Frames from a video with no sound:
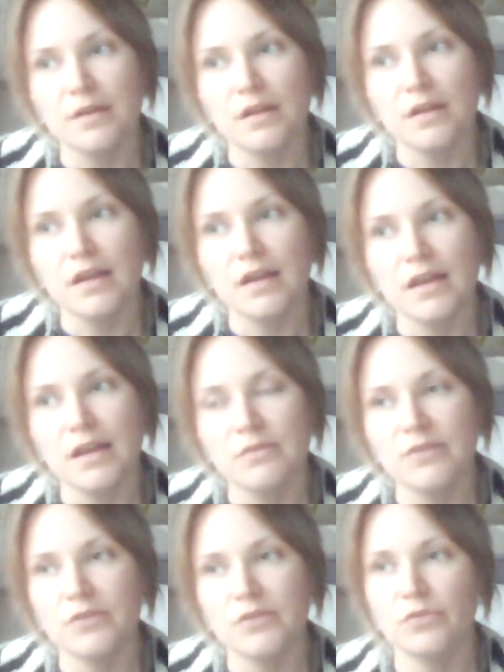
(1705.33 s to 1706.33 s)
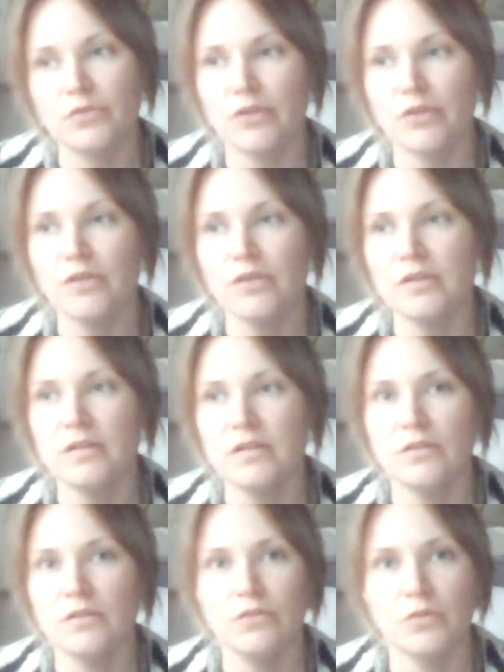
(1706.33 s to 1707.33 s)
And we feel crowded and
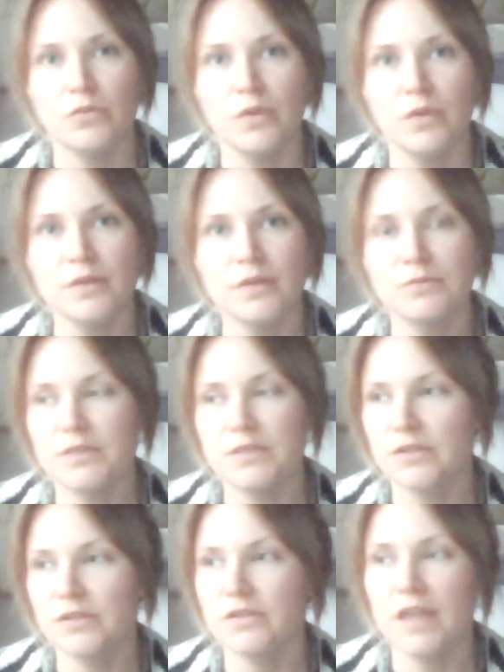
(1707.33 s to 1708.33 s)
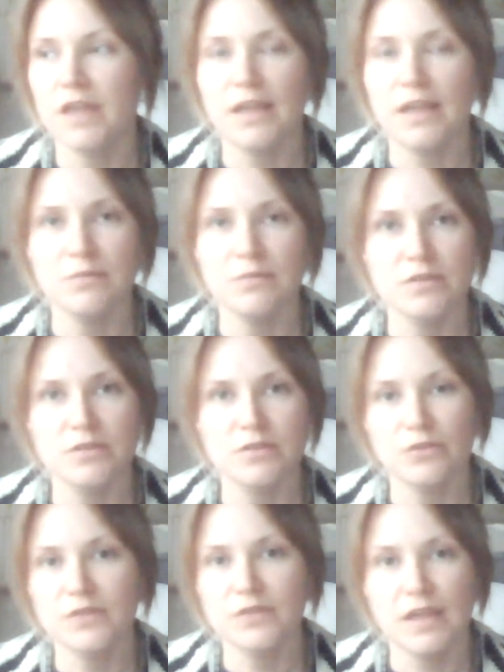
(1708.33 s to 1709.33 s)
overwhelmed, and our time is sort of
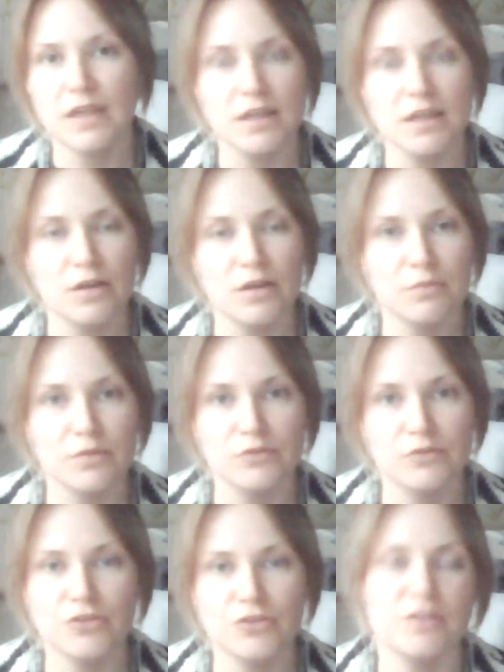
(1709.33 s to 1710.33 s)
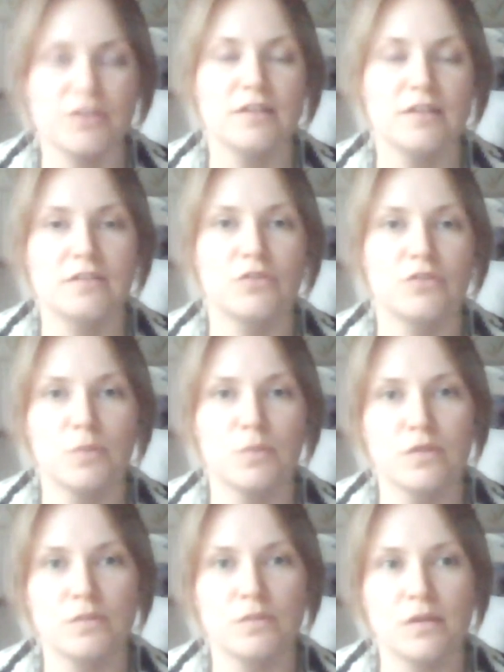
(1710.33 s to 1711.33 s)
taken up with duties and
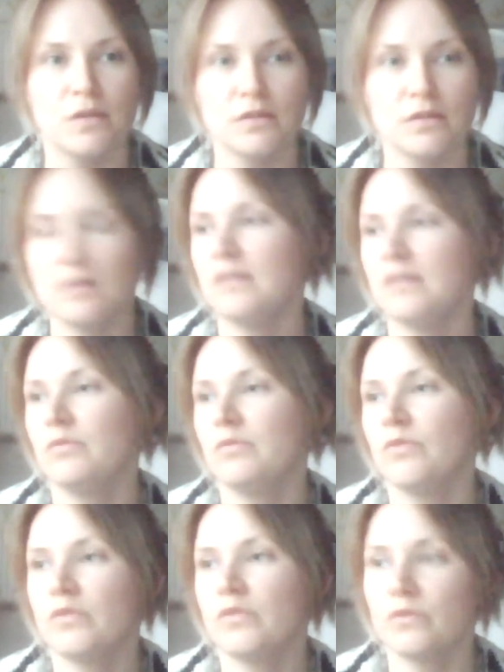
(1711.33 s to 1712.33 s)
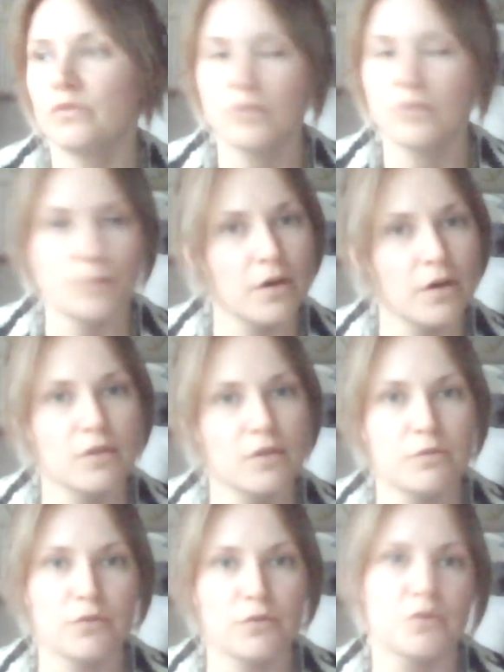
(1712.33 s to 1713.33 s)
responsibilities. We've got to go to work, we've
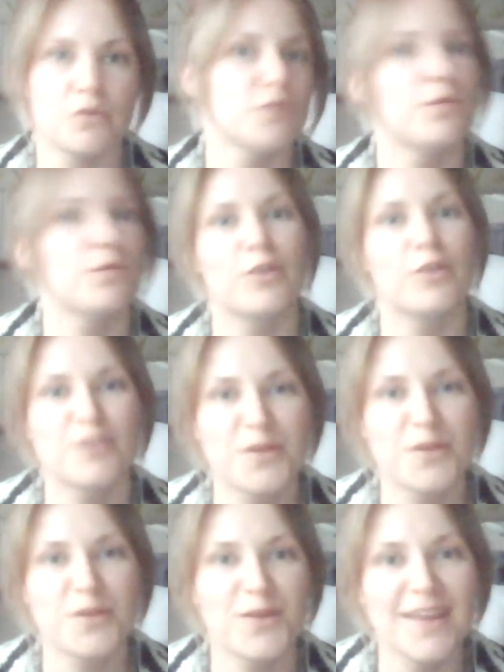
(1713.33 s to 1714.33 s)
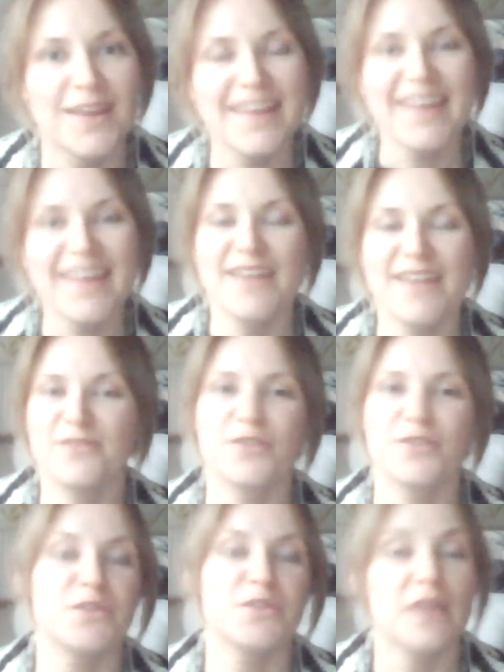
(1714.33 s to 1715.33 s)
got to walk our dog, we've got to
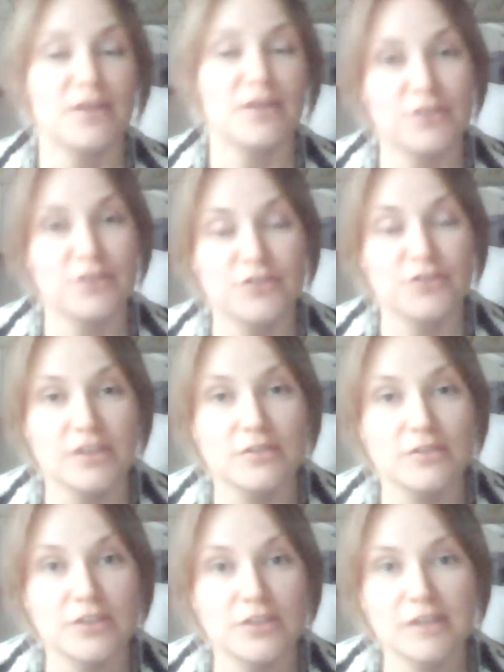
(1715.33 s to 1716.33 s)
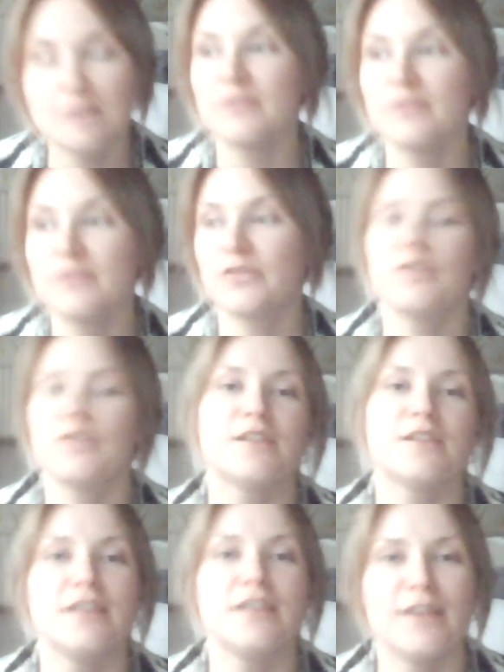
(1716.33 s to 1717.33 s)
look after our children, we've got to clean
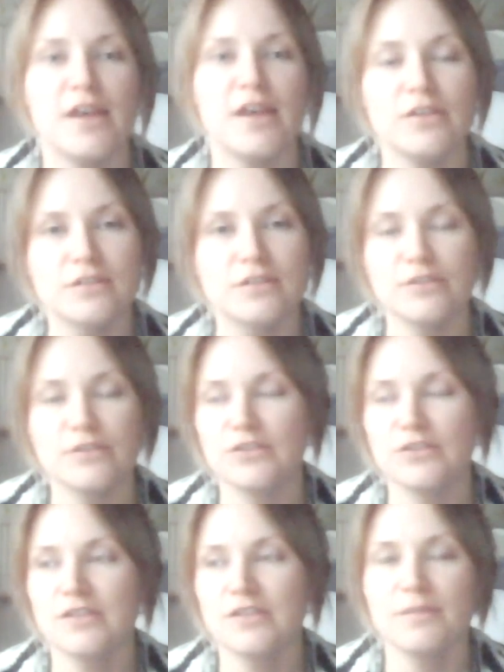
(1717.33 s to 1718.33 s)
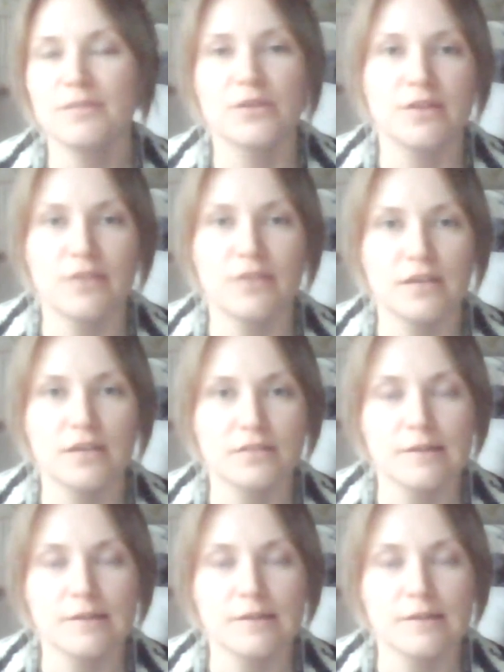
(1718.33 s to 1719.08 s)
the house. There's just a million things.